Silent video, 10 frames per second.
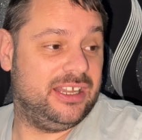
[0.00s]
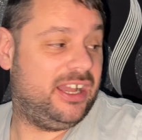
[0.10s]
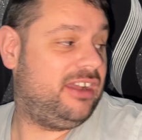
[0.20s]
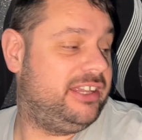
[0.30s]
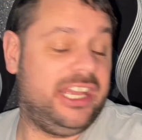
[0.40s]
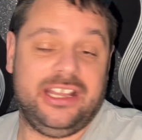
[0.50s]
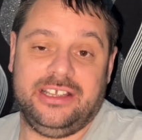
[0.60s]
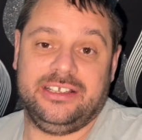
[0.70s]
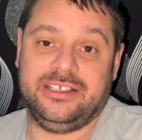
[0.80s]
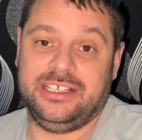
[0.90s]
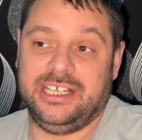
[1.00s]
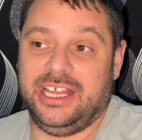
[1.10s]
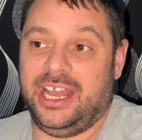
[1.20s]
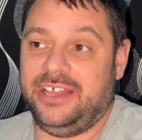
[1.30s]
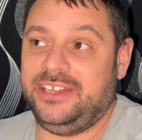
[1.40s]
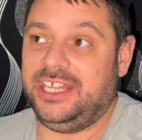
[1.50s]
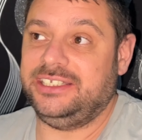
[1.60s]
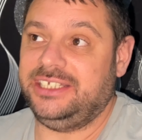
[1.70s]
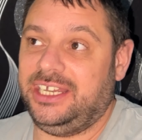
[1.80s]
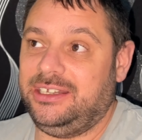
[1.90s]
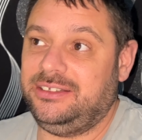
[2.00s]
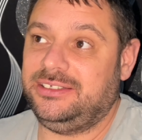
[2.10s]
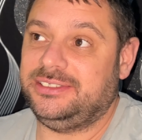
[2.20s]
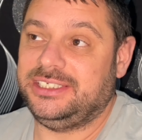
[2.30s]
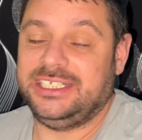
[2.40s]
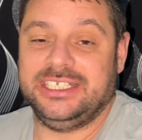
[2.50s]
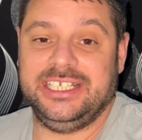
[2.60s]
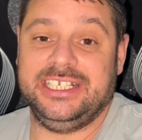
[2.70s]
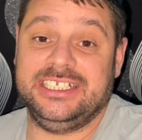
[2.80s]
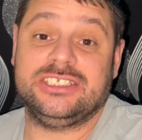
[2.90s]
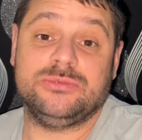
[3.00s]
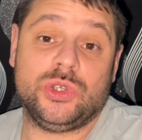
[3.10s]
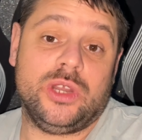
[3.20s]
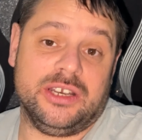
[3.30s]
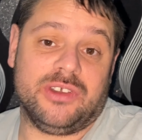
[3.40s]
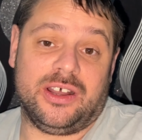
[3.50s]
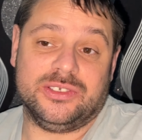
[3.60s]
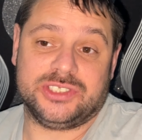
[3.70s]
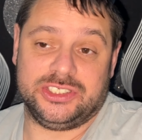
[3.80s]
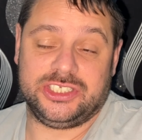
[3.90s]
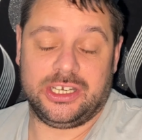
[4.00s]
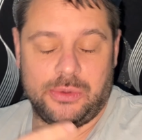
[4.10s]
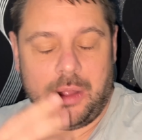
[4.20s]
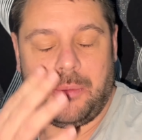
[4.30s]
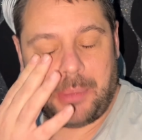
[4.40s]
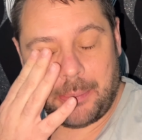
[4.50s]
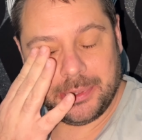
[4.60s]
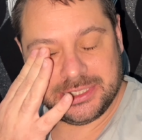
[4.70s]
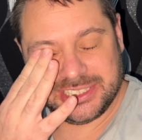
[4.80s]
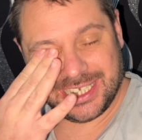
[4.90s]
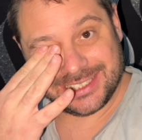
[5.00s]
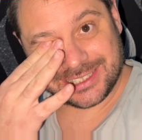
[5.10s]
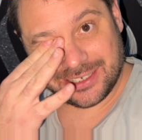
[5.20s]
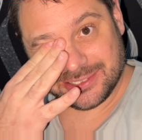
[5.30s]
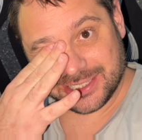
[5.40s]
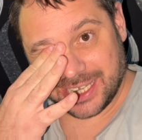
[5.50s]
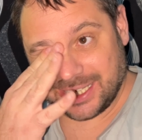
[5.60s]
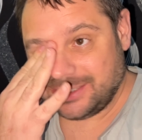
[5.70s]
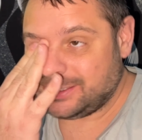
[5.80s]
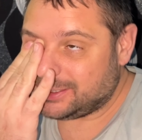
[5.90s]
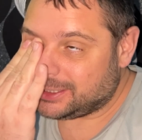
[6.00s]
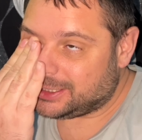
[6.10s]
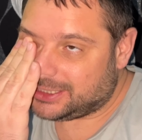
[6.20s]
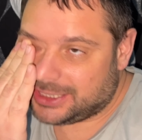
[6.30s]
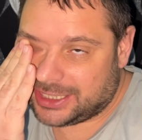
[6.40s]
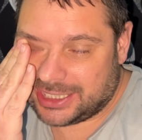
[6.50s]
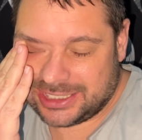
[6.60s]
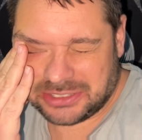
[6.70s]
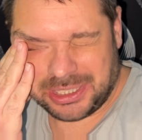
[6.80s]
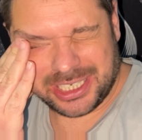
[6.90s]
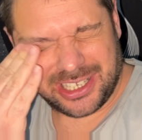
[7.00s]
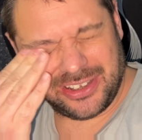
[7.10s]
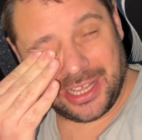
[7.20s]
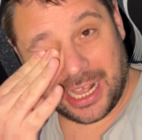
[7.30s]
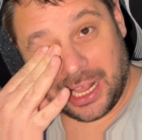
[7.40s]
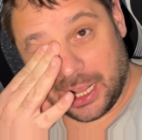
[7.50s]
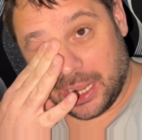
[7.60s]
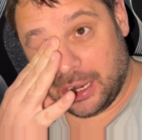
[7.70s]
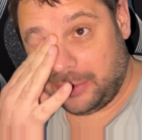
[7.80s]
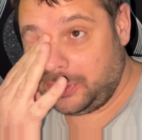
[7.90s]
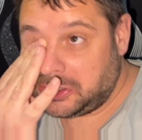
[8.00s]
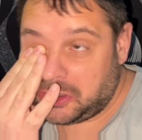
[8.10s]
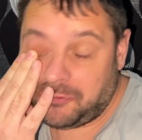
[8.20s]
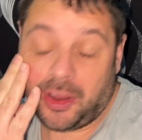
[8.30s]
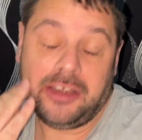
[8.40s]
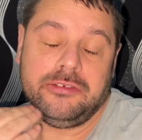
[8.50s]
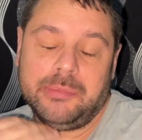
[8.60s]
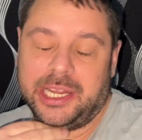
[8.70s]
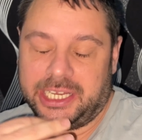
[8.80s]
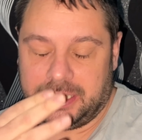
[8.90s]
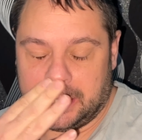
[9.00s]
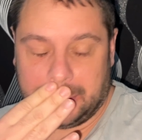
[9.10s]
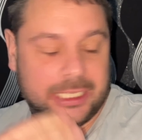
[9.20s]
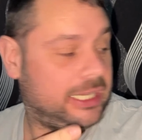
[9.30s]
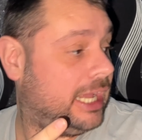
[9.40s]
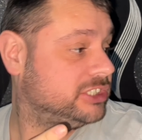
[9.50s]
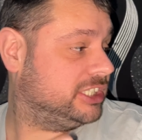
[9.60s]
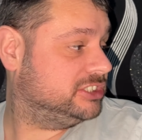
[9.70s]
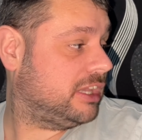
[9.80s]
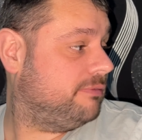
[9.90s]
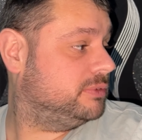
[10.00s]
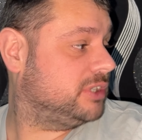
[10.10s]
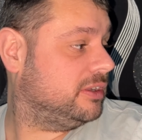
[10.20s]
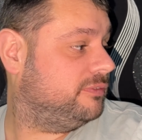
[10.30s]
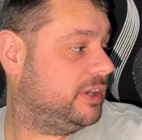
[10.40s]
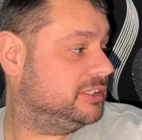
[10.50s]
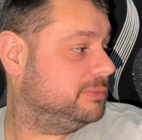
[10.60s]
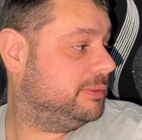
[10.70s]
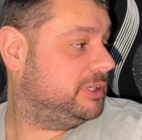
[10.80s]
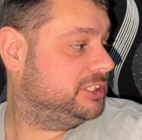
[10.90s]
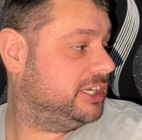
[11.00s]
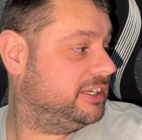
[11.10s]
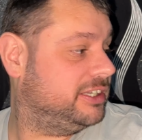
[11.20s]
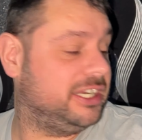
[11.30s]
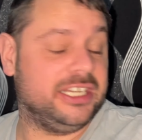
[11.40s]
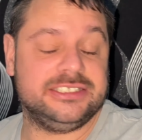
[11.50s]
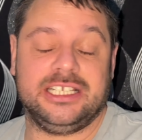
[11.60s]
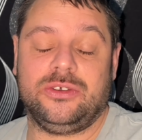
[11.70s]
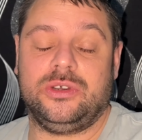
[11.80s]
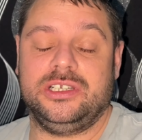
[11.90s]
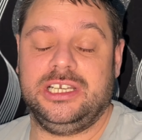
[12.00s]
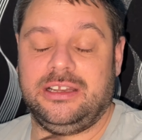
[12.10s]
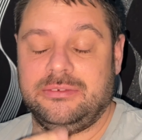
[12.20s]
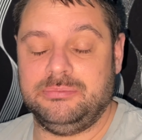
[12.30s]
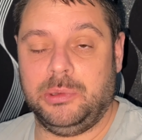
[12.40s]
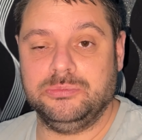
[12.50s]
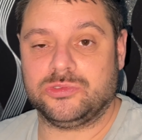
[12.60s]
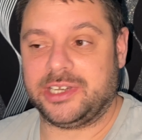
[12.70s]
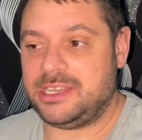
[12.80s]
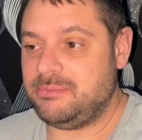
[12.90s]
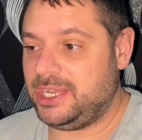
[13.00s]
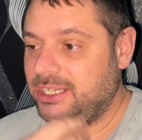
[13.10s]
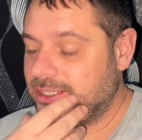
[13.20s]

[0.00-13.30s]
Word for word: Oh yeah. And then uh, needed some toilet roll. So she said, oh, well, I'll pop into Tesco's again. And she went and got that. And then she phoned me. And I, actually, Soph was on the phone to me, weren't you? And I said, oh, well, uh, mum's ringing me.